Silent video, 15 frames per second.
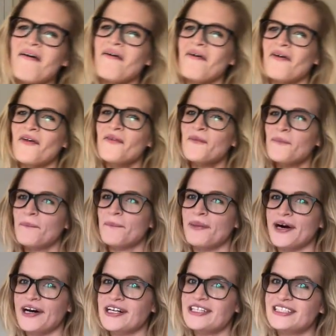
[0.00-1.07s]
oh,
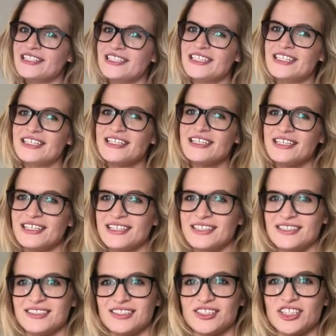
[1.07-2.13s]
but,
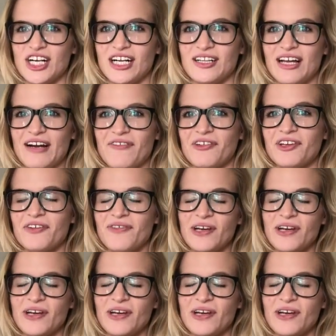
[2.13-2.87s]
so draw a line with your